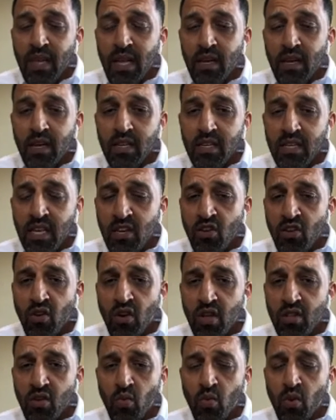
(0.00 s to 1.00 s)
and
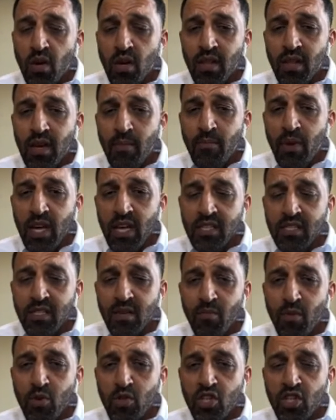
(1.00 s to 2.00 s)
continue on the work that I'm bringing
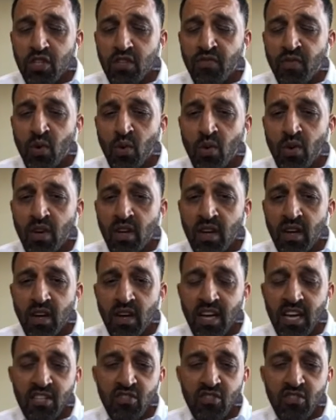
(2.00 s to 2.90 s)
some motions forward in our